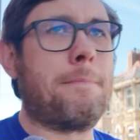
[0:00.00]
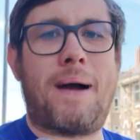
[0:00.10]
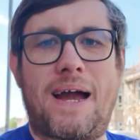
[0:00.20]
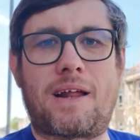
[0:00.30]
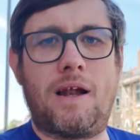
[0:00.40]

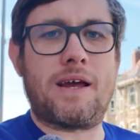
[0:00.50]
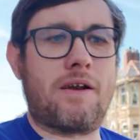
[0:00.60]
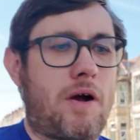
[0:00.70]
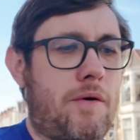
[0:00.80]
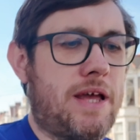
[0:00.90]
back line
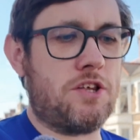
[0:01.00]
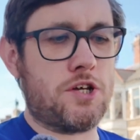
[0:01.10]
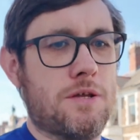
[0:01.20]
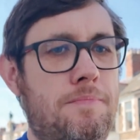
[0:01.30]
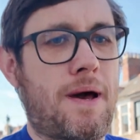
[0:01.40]
are out
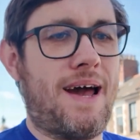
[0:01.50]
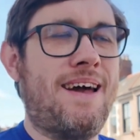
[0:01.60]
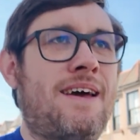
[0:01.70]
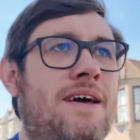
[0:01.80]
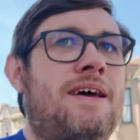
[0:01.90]
injured,
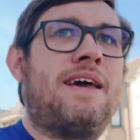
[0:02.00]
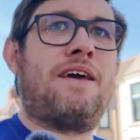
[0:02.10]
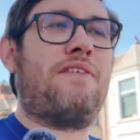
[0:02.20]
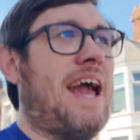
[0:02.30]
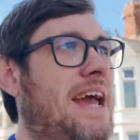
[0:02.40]
but
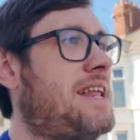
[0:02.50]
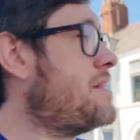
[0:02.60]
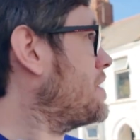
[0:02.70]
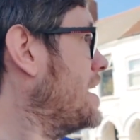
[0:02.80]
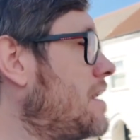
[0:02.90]
if
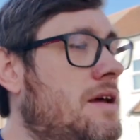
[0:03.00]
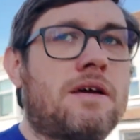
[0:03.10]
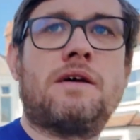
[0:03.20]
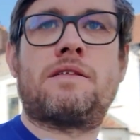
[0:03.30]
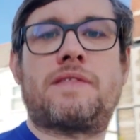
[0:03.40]
anything,
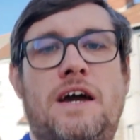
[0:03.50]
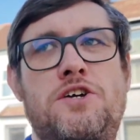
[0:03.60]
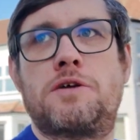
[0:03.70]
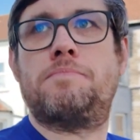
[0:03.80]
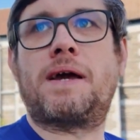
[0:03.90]
that
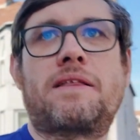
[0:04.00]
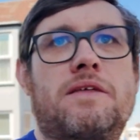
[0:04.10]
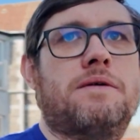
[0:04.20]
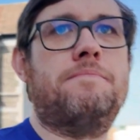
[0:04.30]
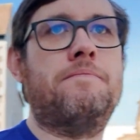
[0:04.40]
should make
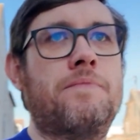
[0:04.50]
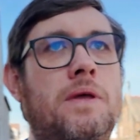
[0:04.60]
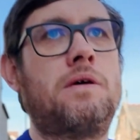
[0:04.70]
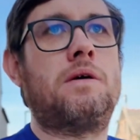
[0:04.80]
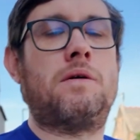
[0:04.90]
them
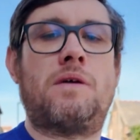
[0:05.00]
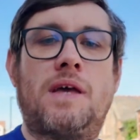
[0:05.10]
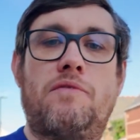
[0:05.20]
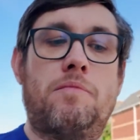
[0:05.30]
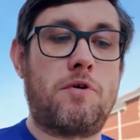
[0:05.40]

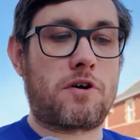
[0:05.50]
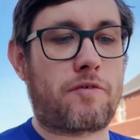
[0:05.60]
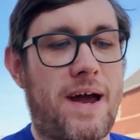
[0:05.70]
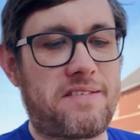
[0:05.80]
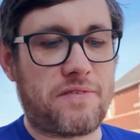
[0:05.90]
even more
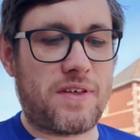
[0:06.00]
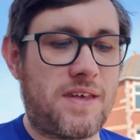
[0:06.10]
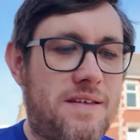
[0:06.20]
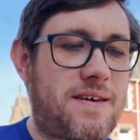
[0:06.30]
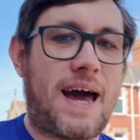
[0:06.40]
aggressive in
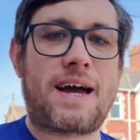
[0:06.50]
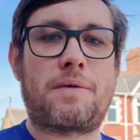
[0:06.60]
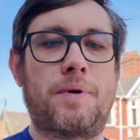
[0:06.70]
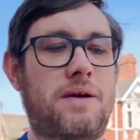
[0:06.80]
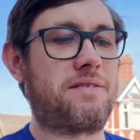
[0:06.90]
the
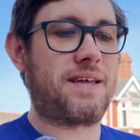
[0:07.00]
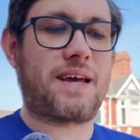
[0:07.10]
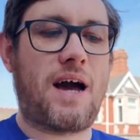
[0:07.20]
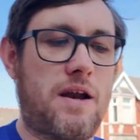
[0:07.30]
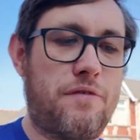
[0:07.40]
attack because they
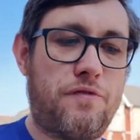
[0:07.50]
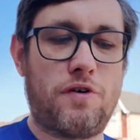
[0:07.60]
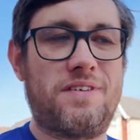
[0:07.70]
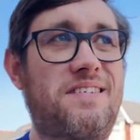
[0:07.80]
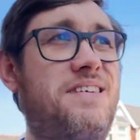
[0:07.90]
can't
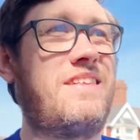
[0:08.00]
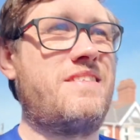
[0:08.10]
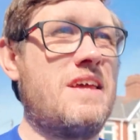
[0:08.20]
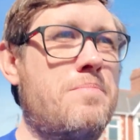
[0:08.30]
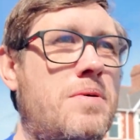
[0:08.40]
afford to
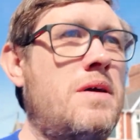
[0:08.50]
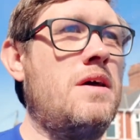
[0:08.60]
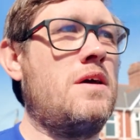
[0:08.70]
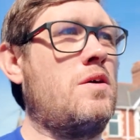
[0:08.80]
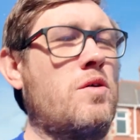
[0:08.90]
sit deep
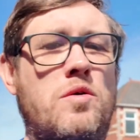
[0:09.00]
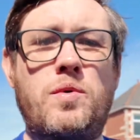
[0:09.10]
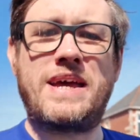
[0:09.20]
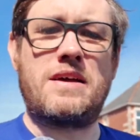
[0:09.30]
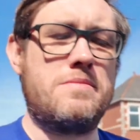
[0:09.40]
with a
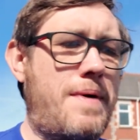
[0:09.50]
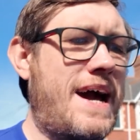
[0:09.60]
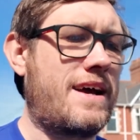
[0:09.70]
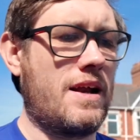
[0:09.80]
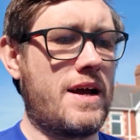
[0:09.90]
weakened
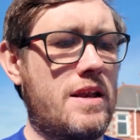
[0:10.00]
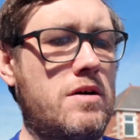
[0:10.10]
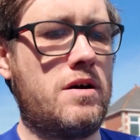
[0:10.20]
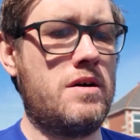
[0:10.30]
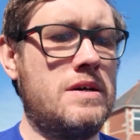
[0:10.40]
back line
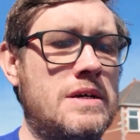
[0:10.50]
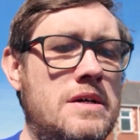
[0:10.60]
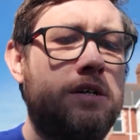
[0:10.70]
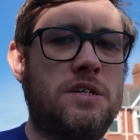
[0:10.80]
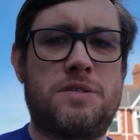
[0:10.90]
or
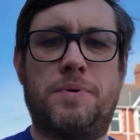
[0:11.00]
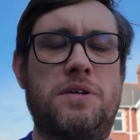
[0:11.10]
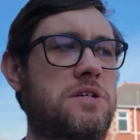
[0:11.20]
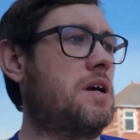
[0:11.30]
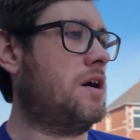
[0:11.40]

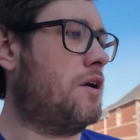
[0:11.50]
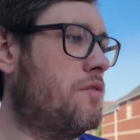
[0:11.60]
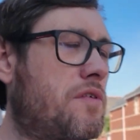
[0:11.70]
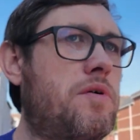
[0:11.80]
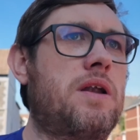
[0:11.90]
Spurs are going to
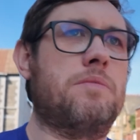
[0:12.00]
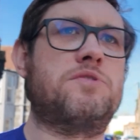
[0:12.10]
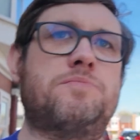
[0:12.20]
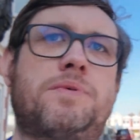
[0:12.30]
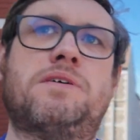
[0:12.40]
overrun
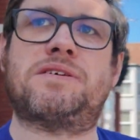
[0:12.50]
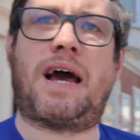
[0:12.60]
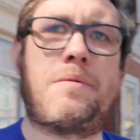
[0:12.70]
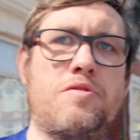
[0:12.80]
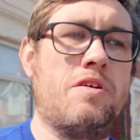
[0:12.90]
them. Spurs will
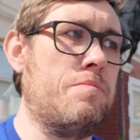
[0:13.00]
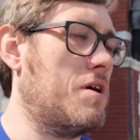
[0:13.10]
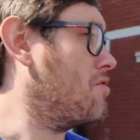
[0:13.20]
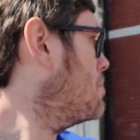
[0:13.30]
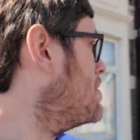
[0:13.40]
absolutely
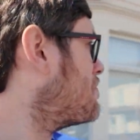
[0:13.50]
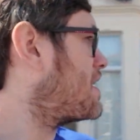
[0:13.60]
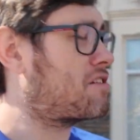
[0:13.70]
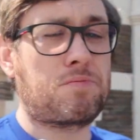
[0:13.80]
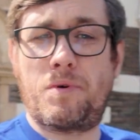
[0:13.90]
murder them. In
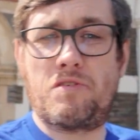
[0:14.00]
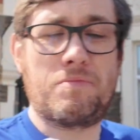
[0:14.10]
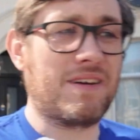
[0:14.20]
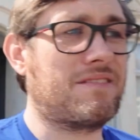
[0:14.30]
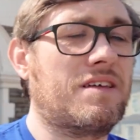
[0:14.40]
fact, Spurs
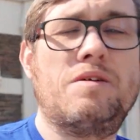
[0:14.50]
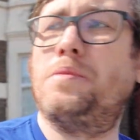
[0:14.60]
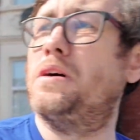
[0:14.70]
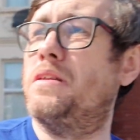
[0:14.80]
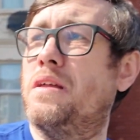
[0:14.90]
might still
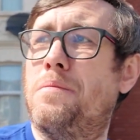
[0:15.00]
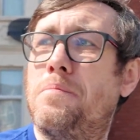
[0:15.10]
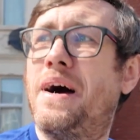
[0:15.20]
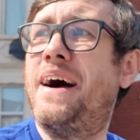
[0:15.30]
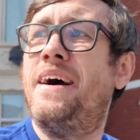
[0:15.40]
murder them,
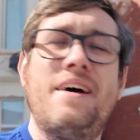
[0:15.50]
but